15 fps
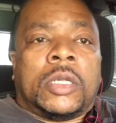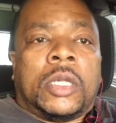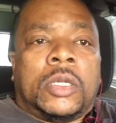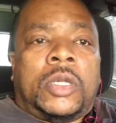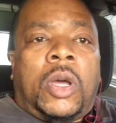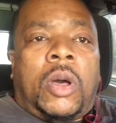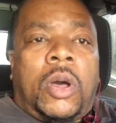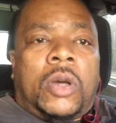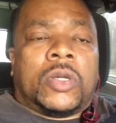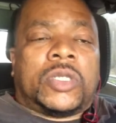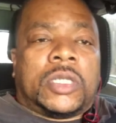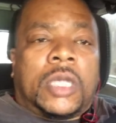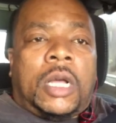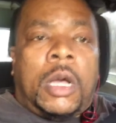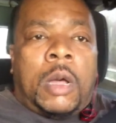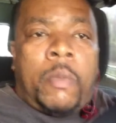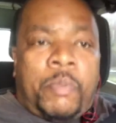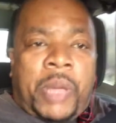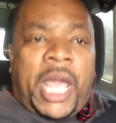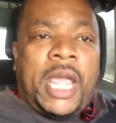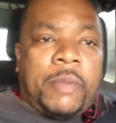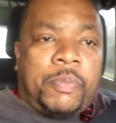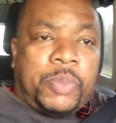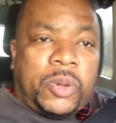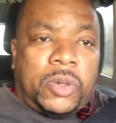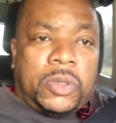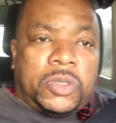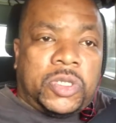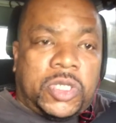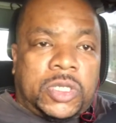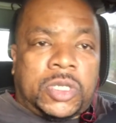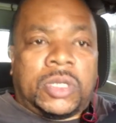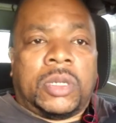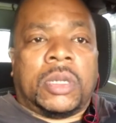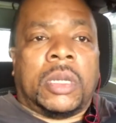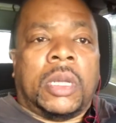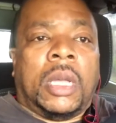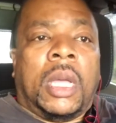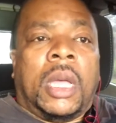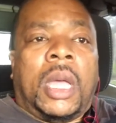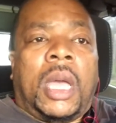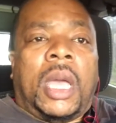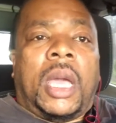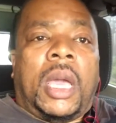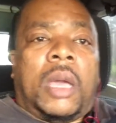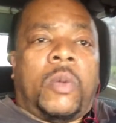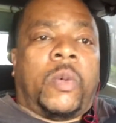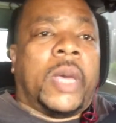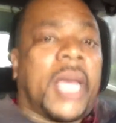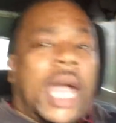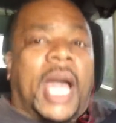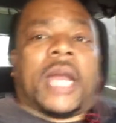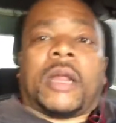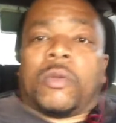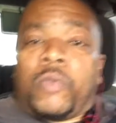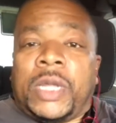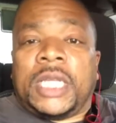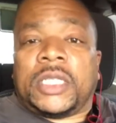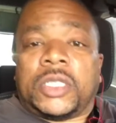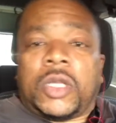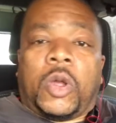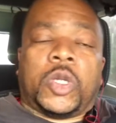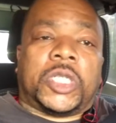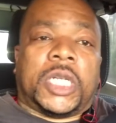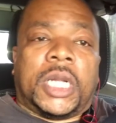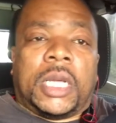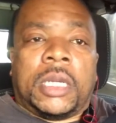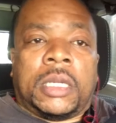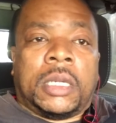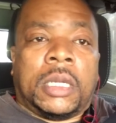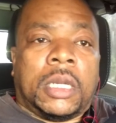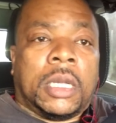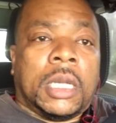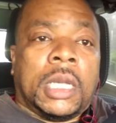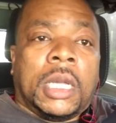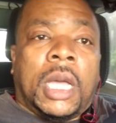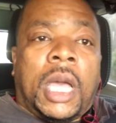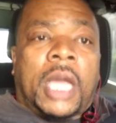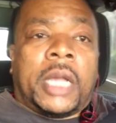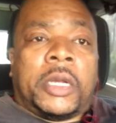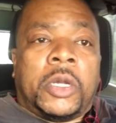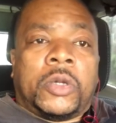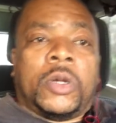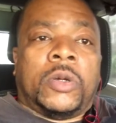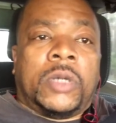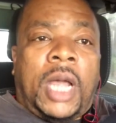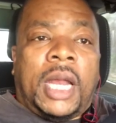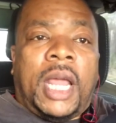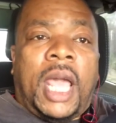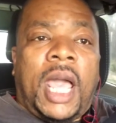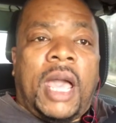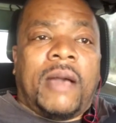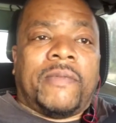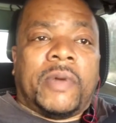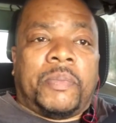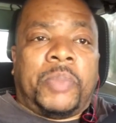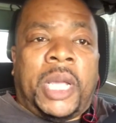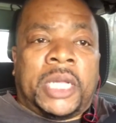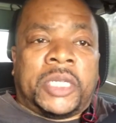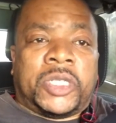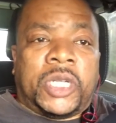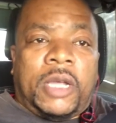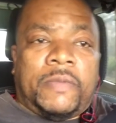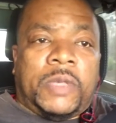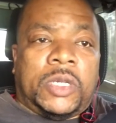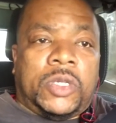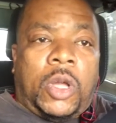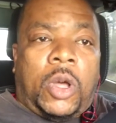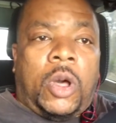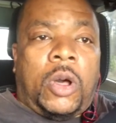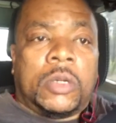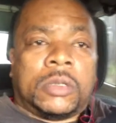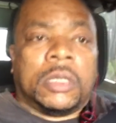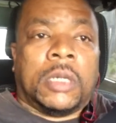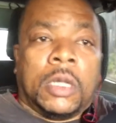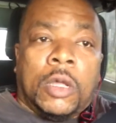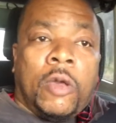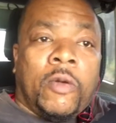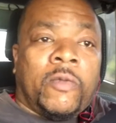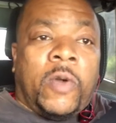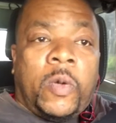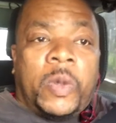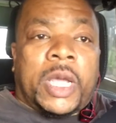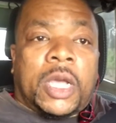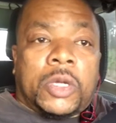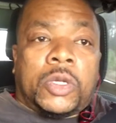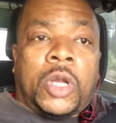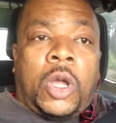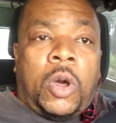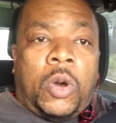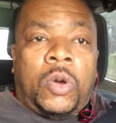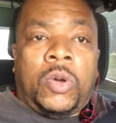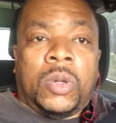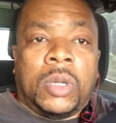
the dog's uh, papers, and we gotta research it, and you do not have a picture of the dog, for we could know,